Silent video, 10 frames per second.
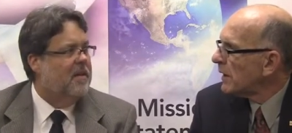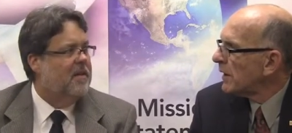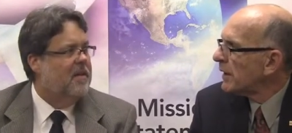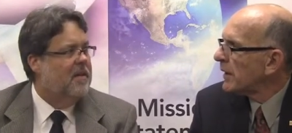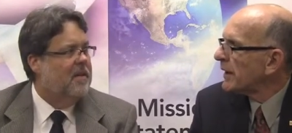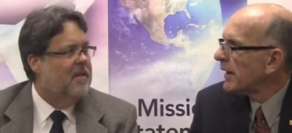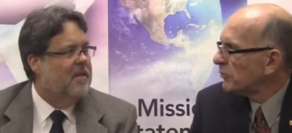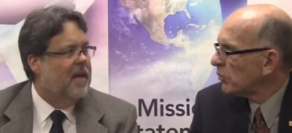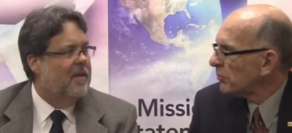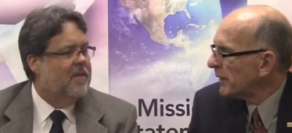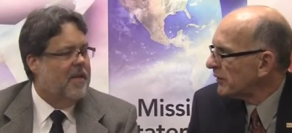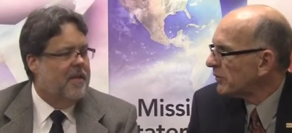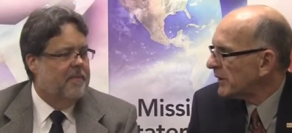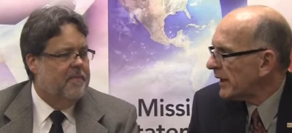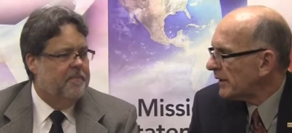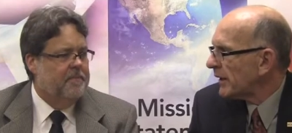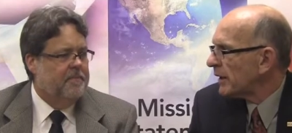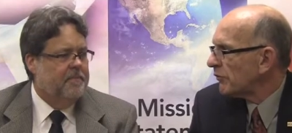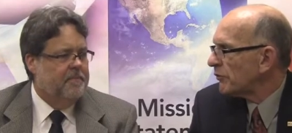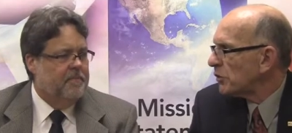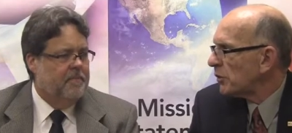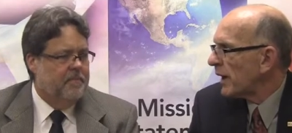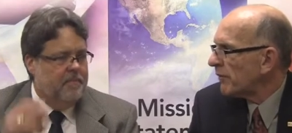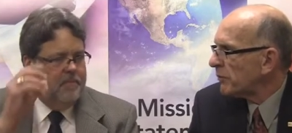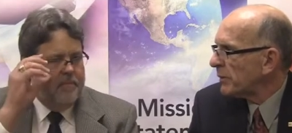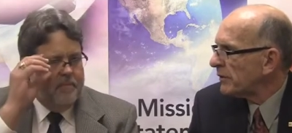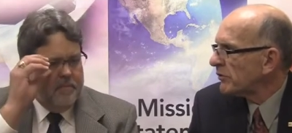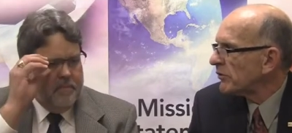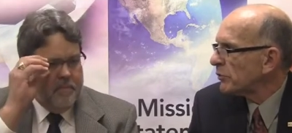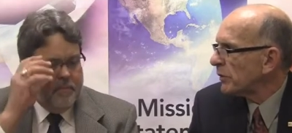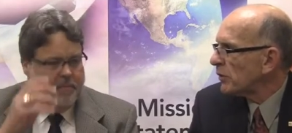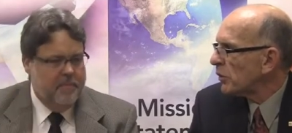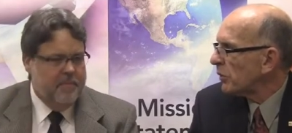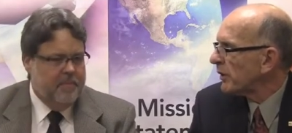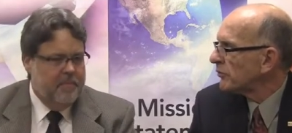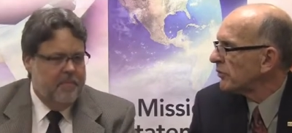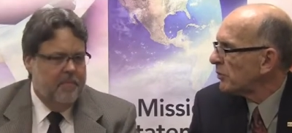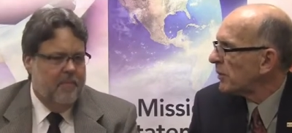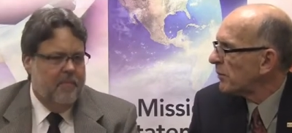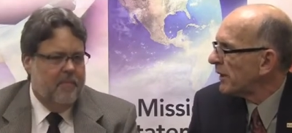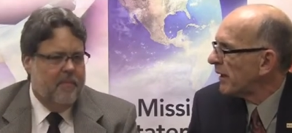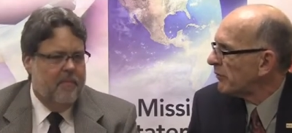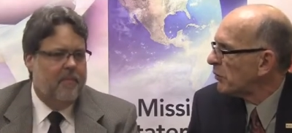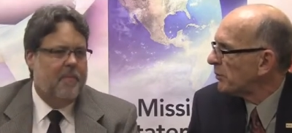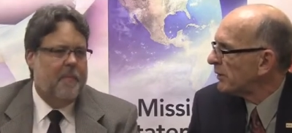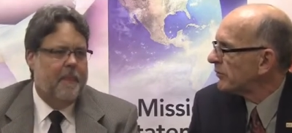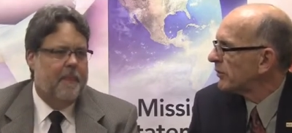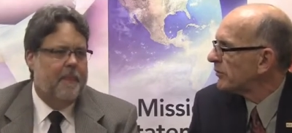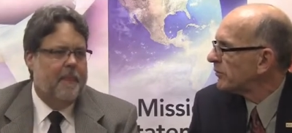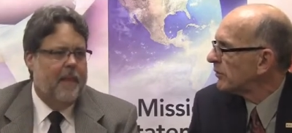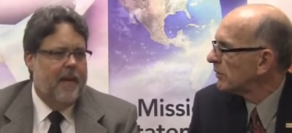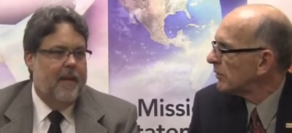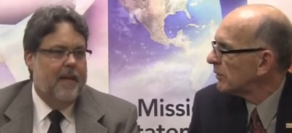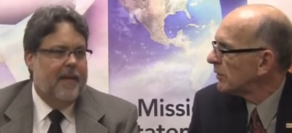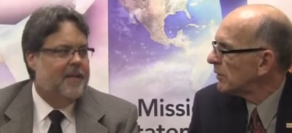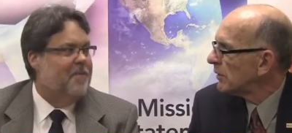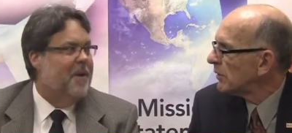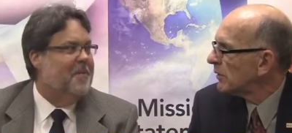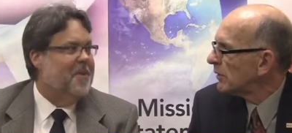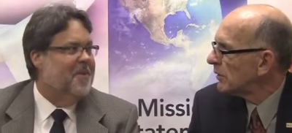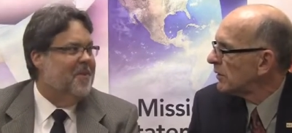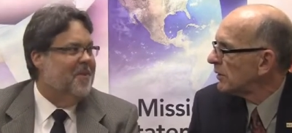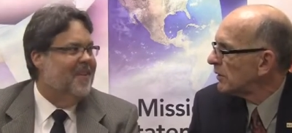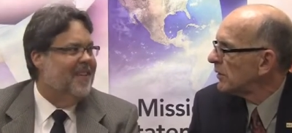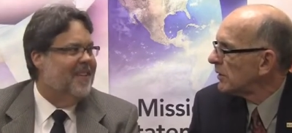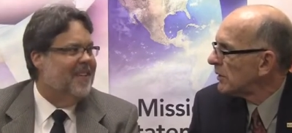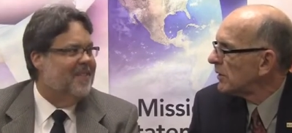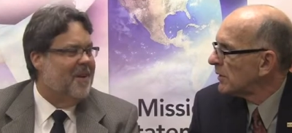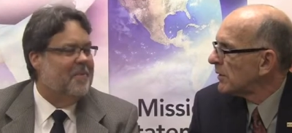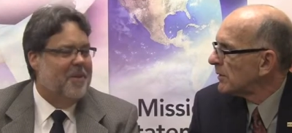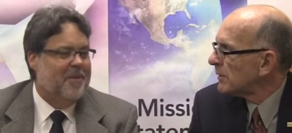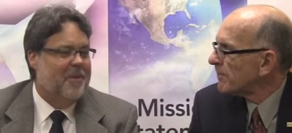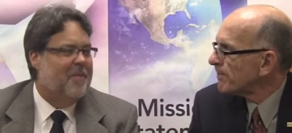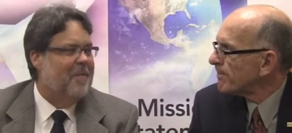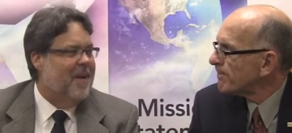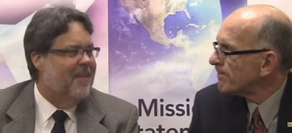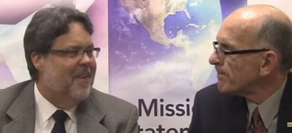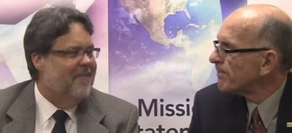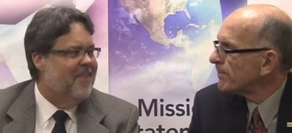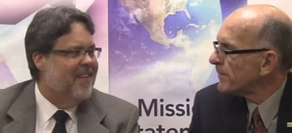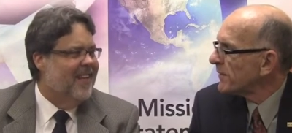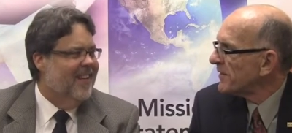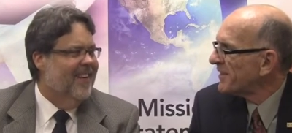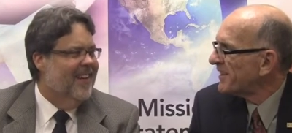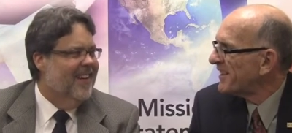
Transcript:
Speaker 1: To, a guy told outside. me today that if you have a business with no risk, you probably have no business.
Speaker 2: probably true. That's probably true. You're probably not having any fun either.